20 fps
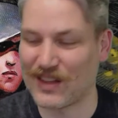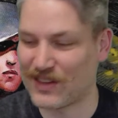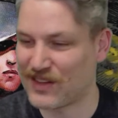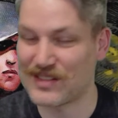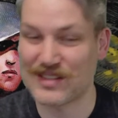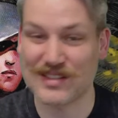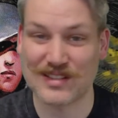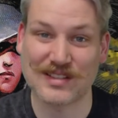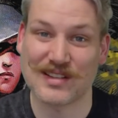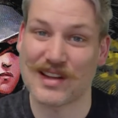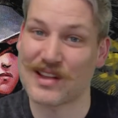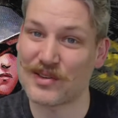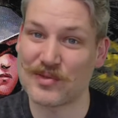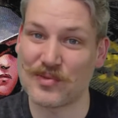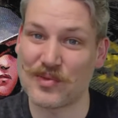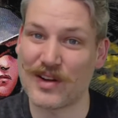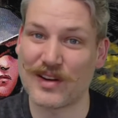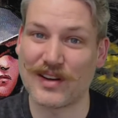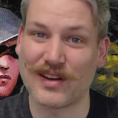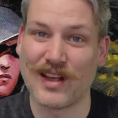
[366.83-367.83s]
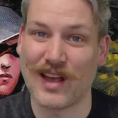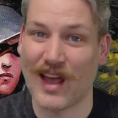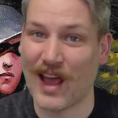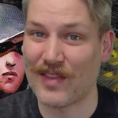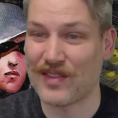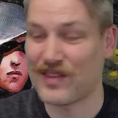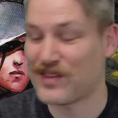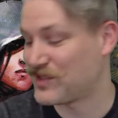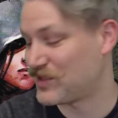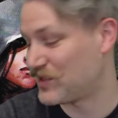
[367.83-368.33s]
This is another one,
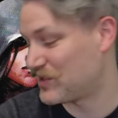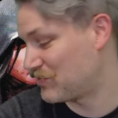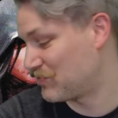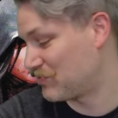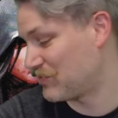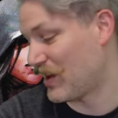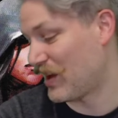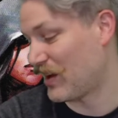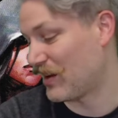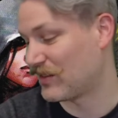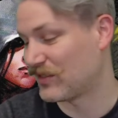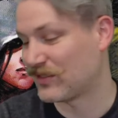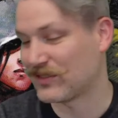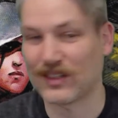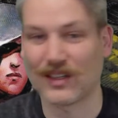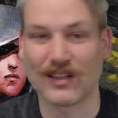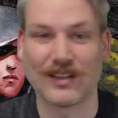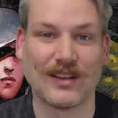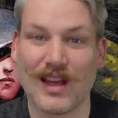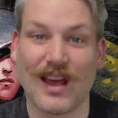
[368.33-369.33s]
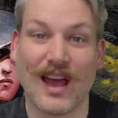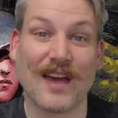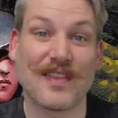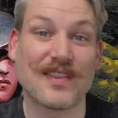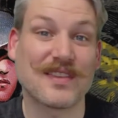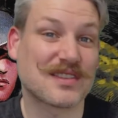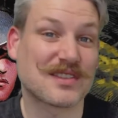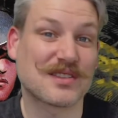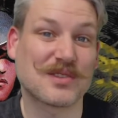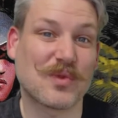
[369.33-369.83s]
and this is, yeah, and
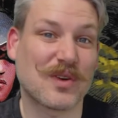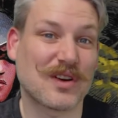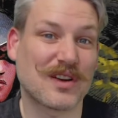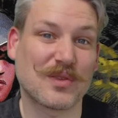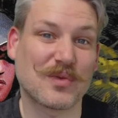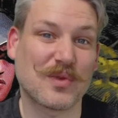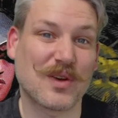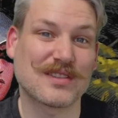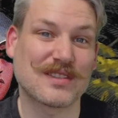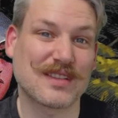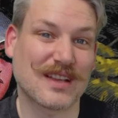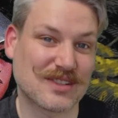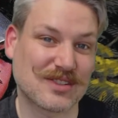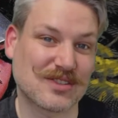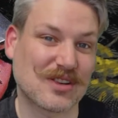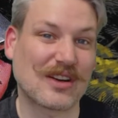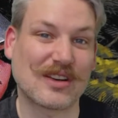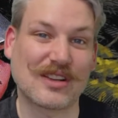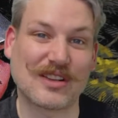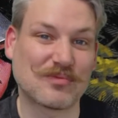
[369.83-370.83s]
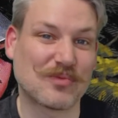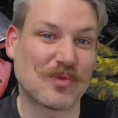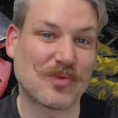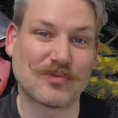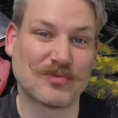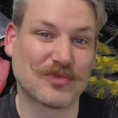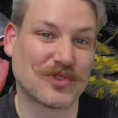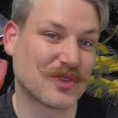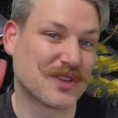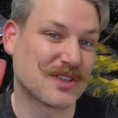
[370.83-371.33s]
this is one of the ones that started
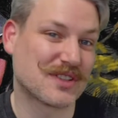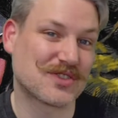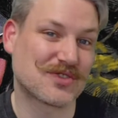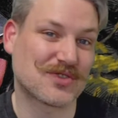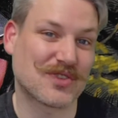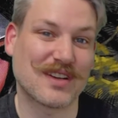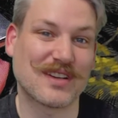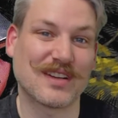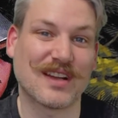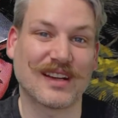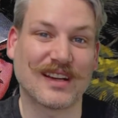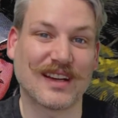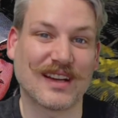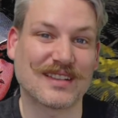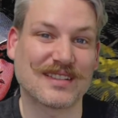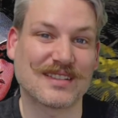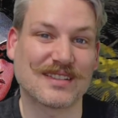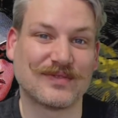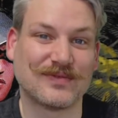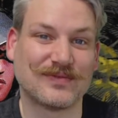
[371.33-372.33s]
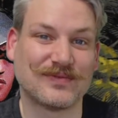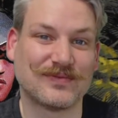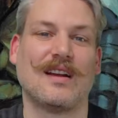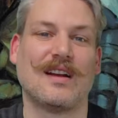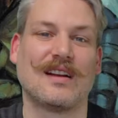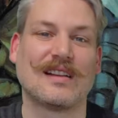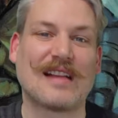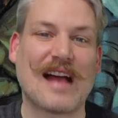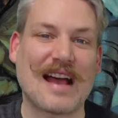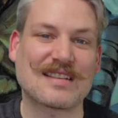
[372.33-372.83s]
the recent trend, I guess.
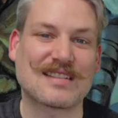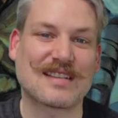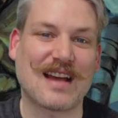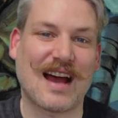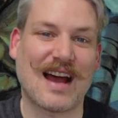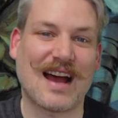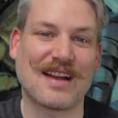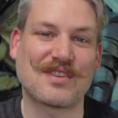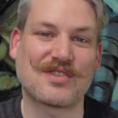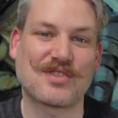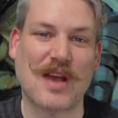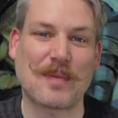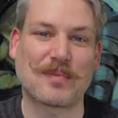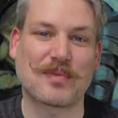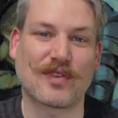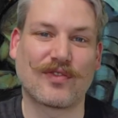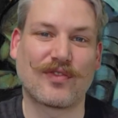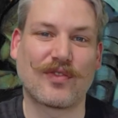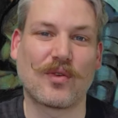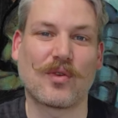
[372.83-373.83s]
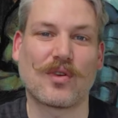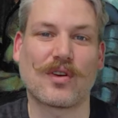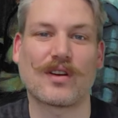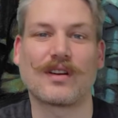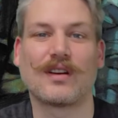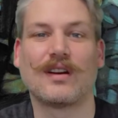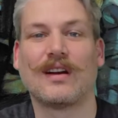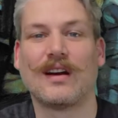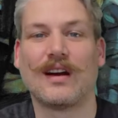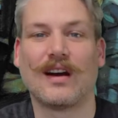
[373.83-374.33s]
Last God, Chapter
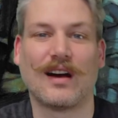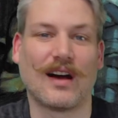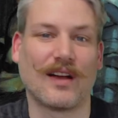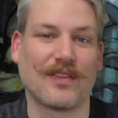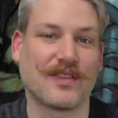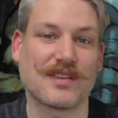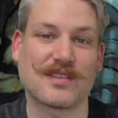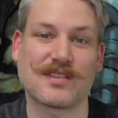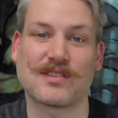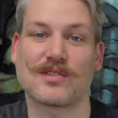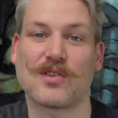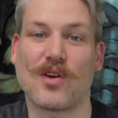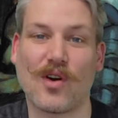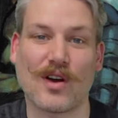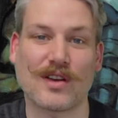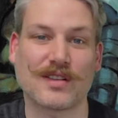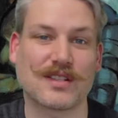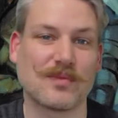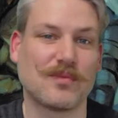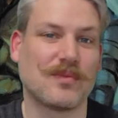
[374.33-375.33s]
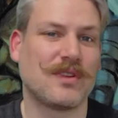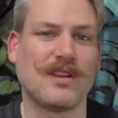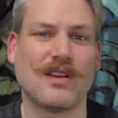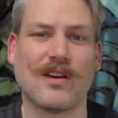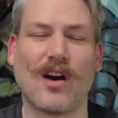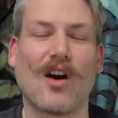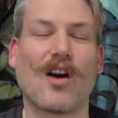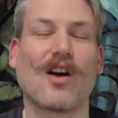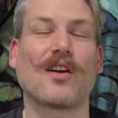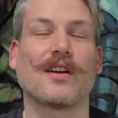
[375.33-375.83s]
4. This is awesome. The
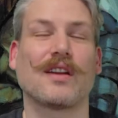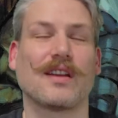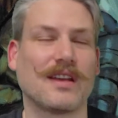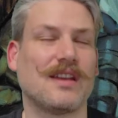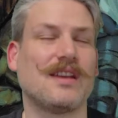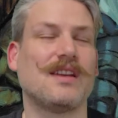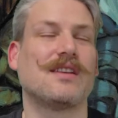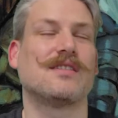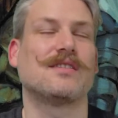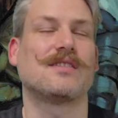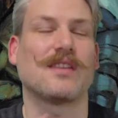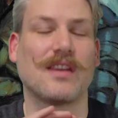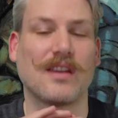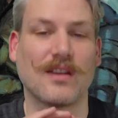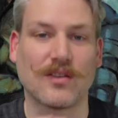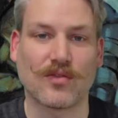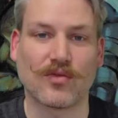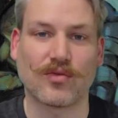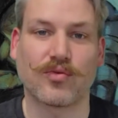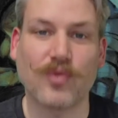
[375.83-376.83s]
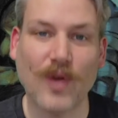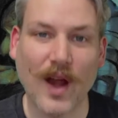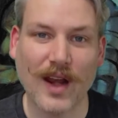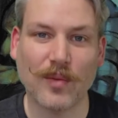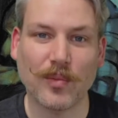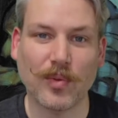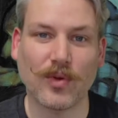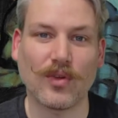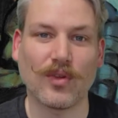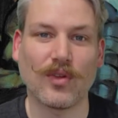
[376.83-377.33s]
art is
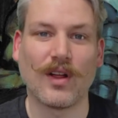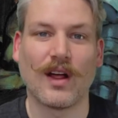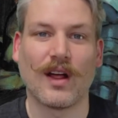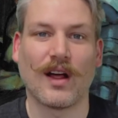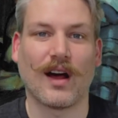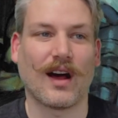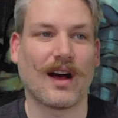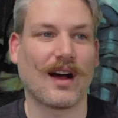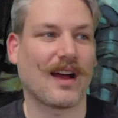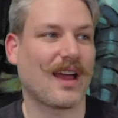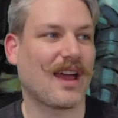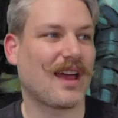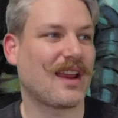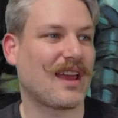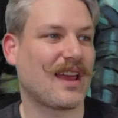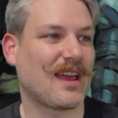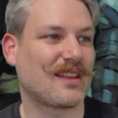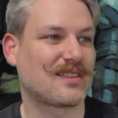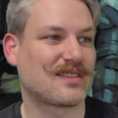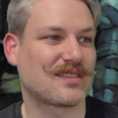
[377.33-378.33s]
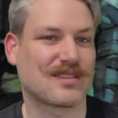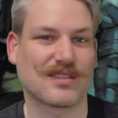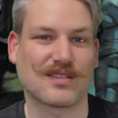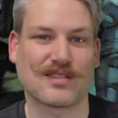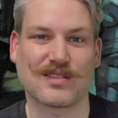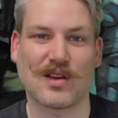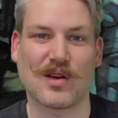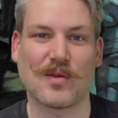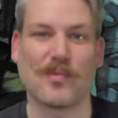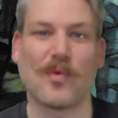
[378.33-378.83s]
incredible, and it's
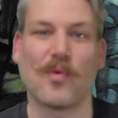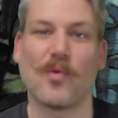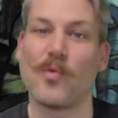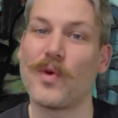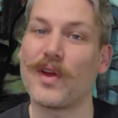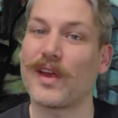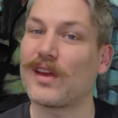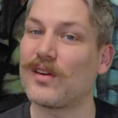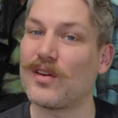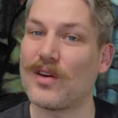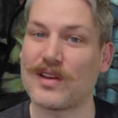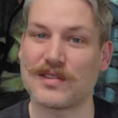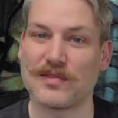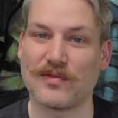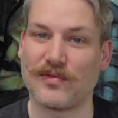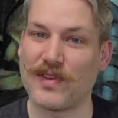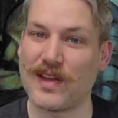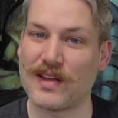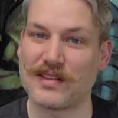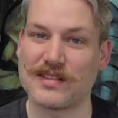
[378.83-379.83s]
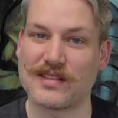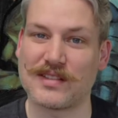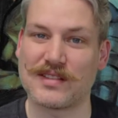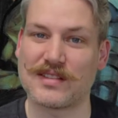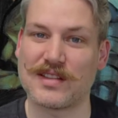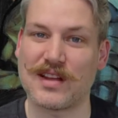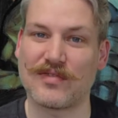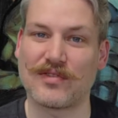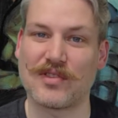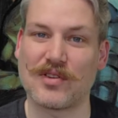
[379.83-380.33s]
some wicked awesome fantasy
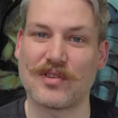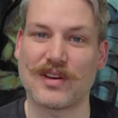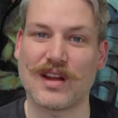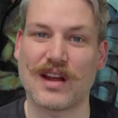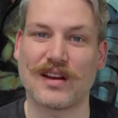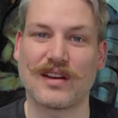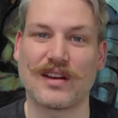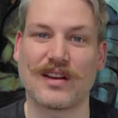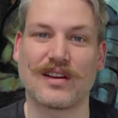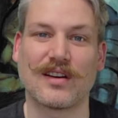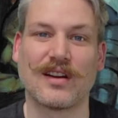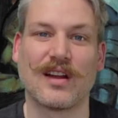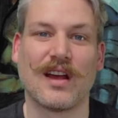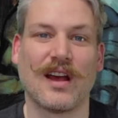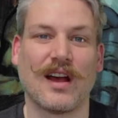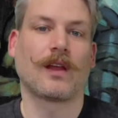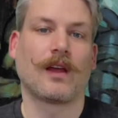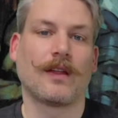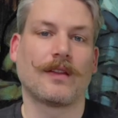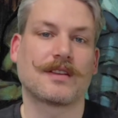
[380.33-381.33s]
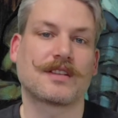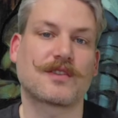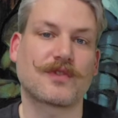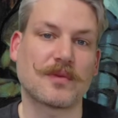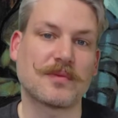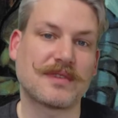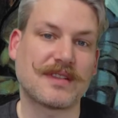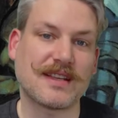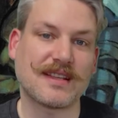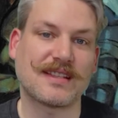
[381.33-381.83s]
stuff going on here. This is
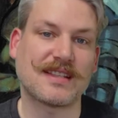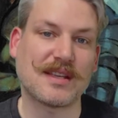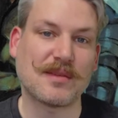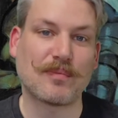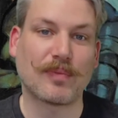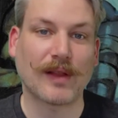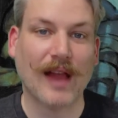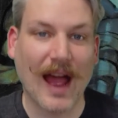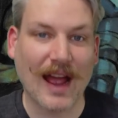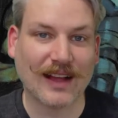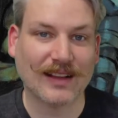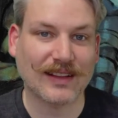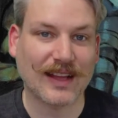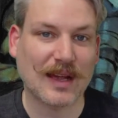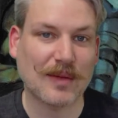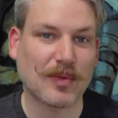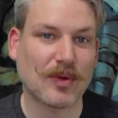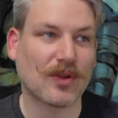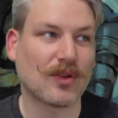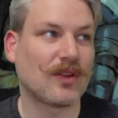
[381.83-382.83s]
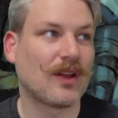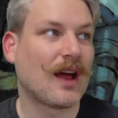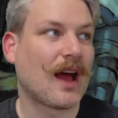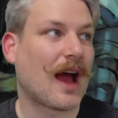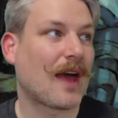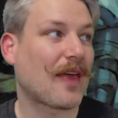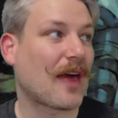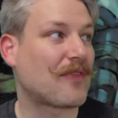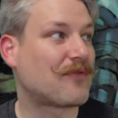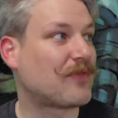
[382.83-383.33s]
from DC Black Label.
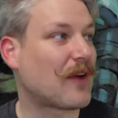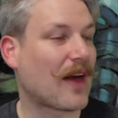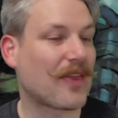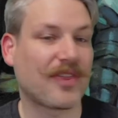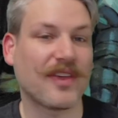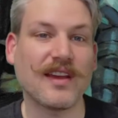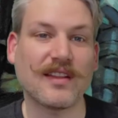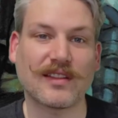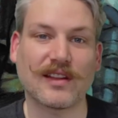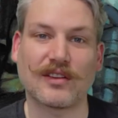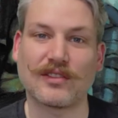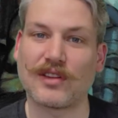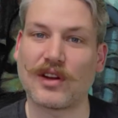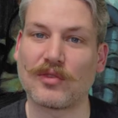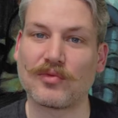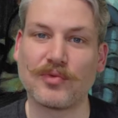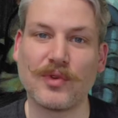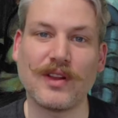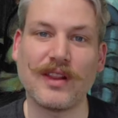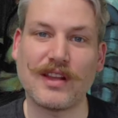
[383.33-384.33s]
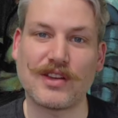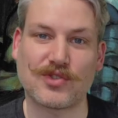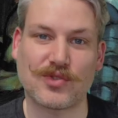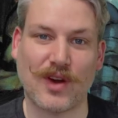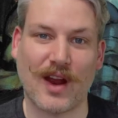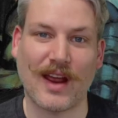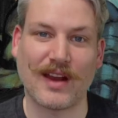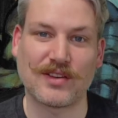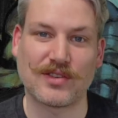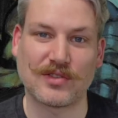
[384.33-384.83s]
I think they're really
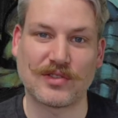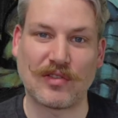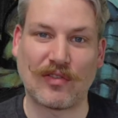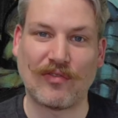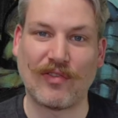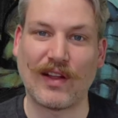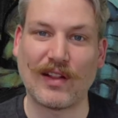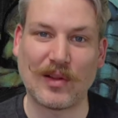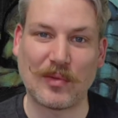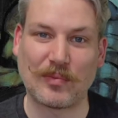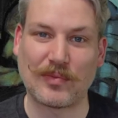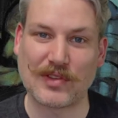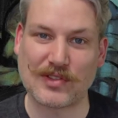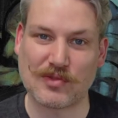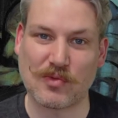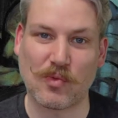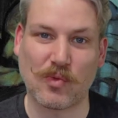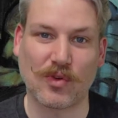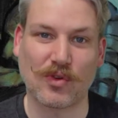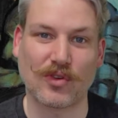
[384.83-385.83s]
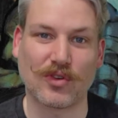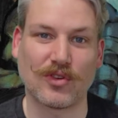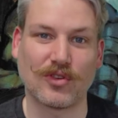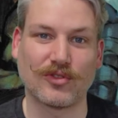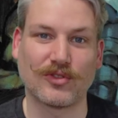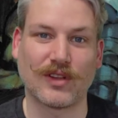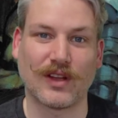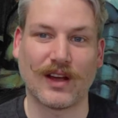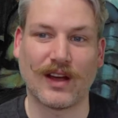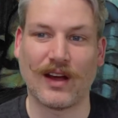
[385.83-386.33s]
trying to develop this
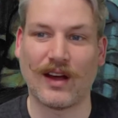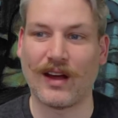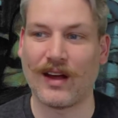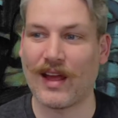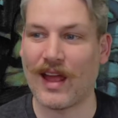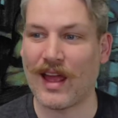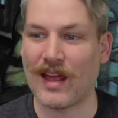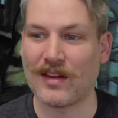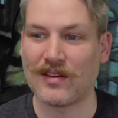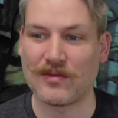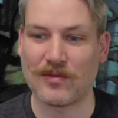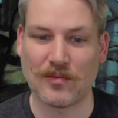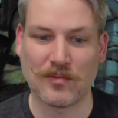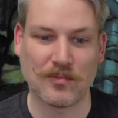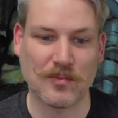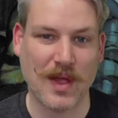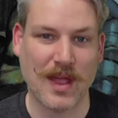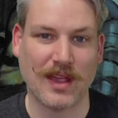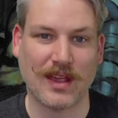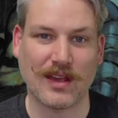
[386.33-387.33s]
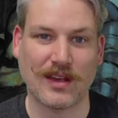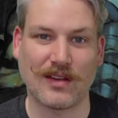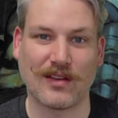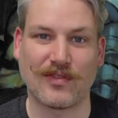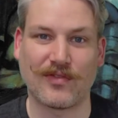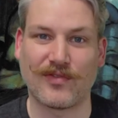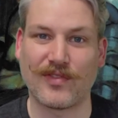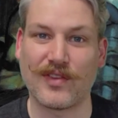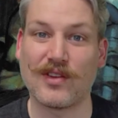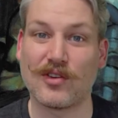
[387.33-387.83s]
world and make it
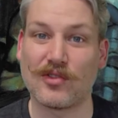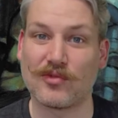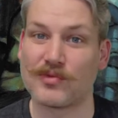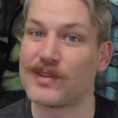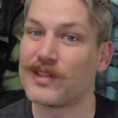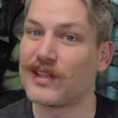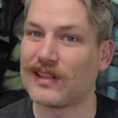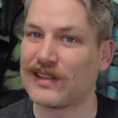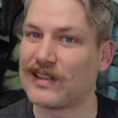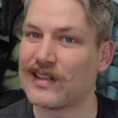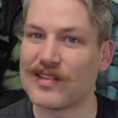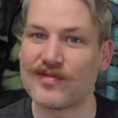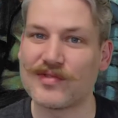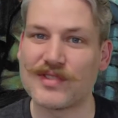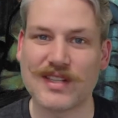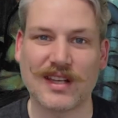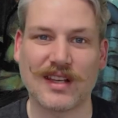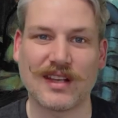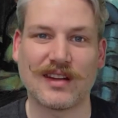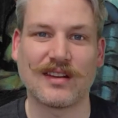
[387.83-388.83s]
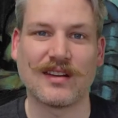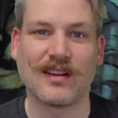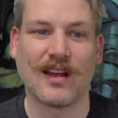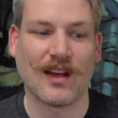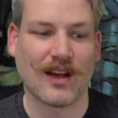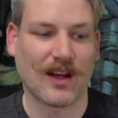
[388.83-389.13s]
feel really lived in.